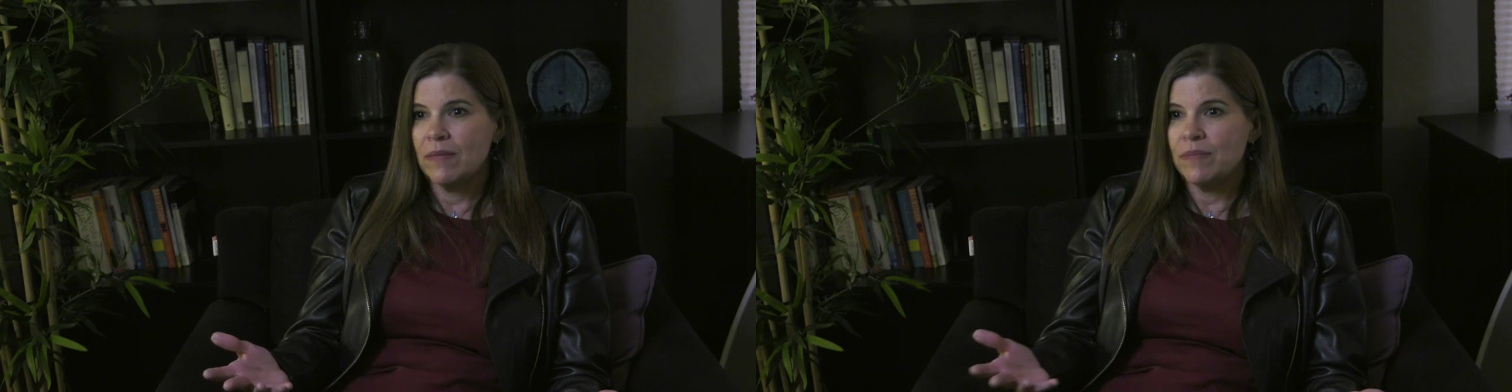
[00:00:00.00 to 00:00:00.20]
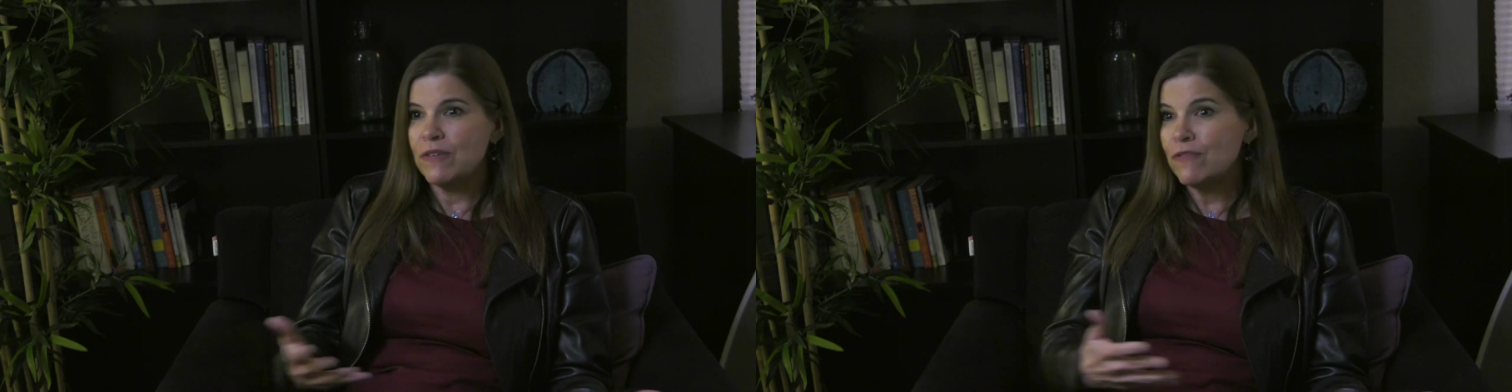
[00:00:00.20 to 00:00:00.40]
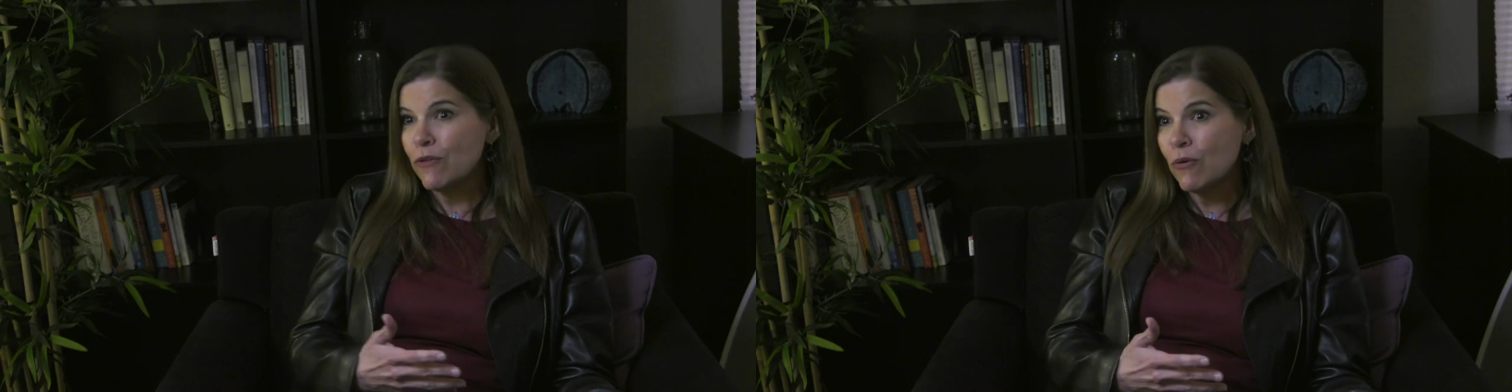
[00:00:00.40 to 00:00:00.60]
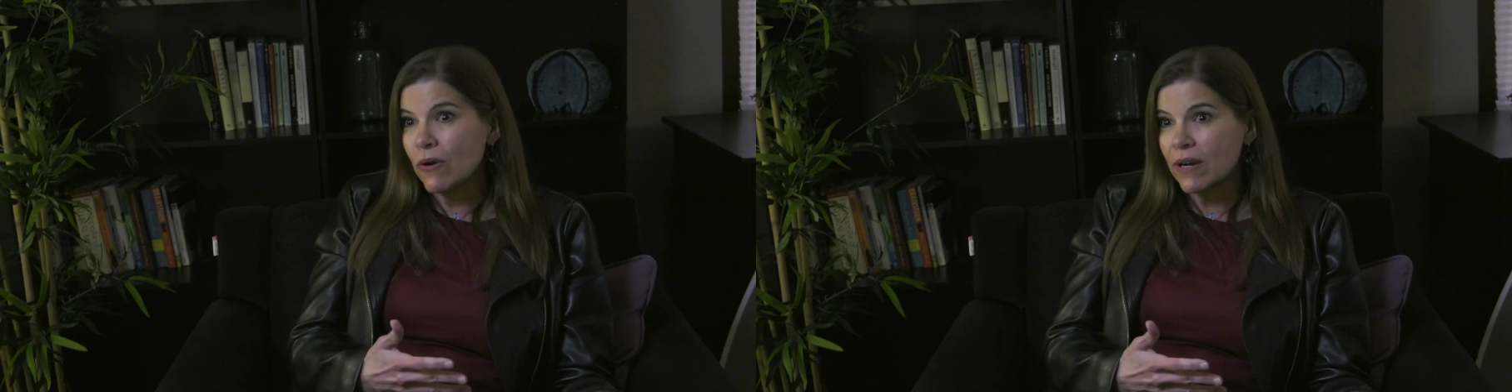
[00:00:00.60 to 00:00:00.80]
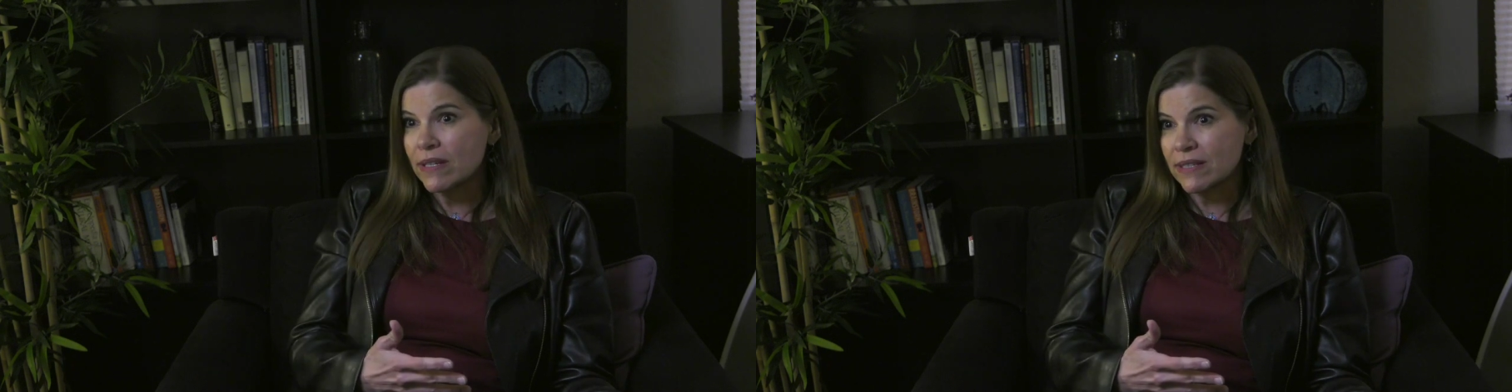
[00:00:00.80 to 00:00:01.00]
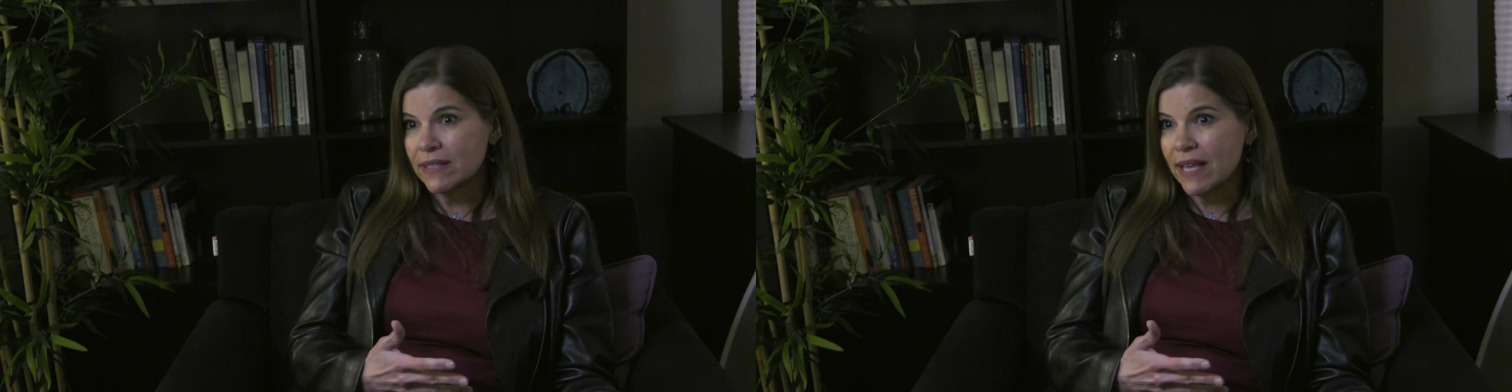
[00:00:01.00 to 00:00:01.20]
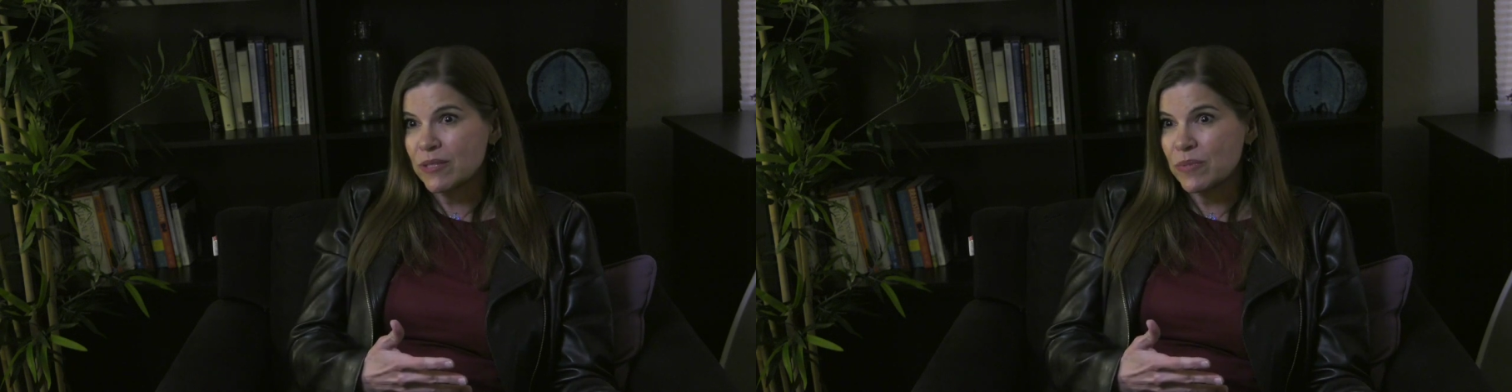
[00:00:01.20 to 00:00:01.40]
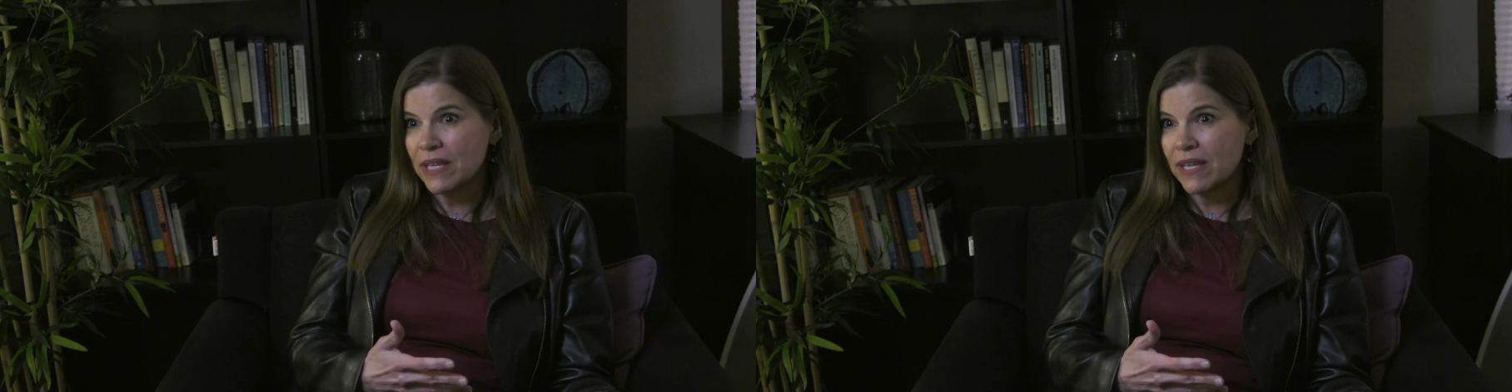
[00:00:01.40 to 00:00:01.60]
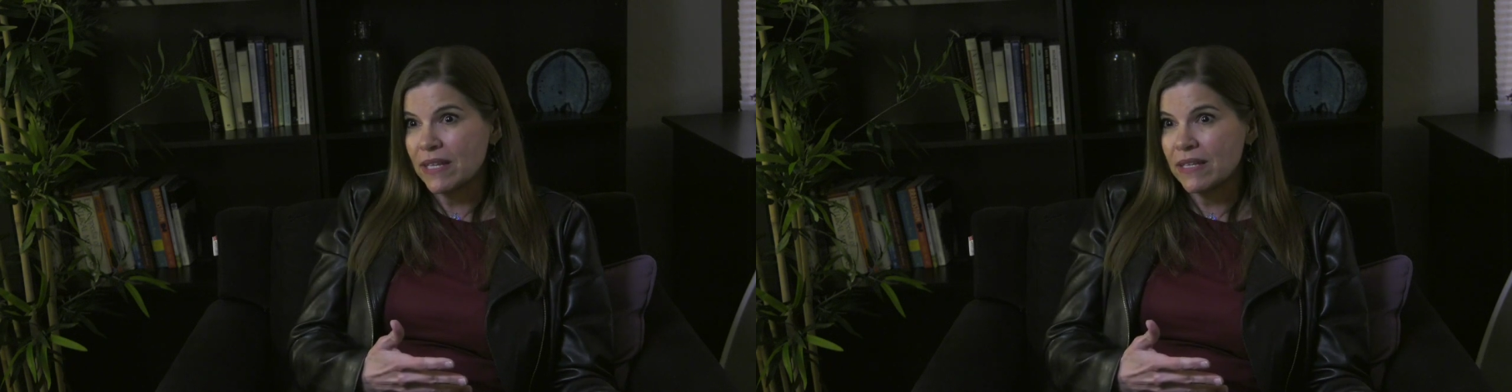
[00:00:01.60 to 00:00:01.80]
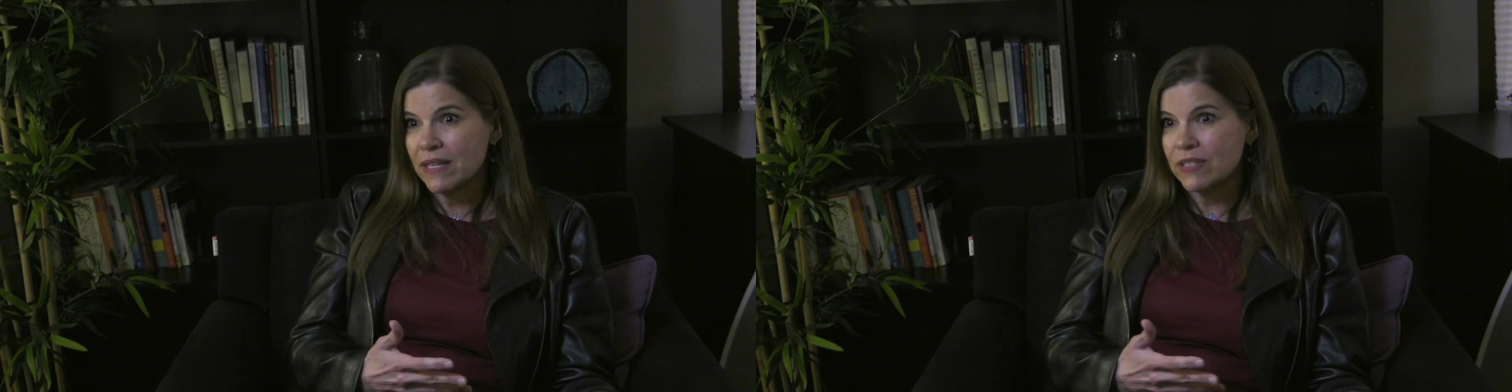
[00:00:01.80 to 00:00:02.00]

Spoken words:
before as a lesbian?